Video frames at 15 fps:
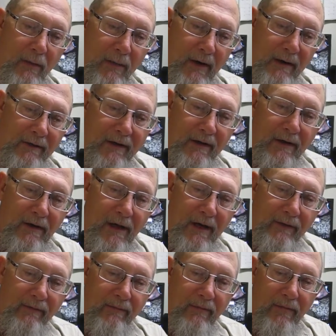I didn't know how
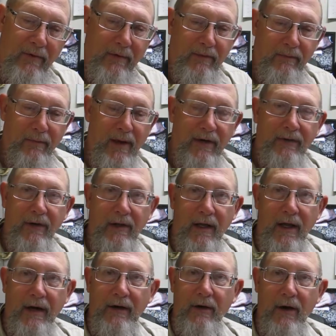
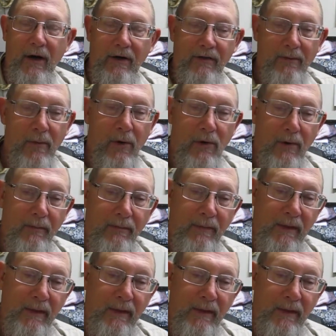to smoke them.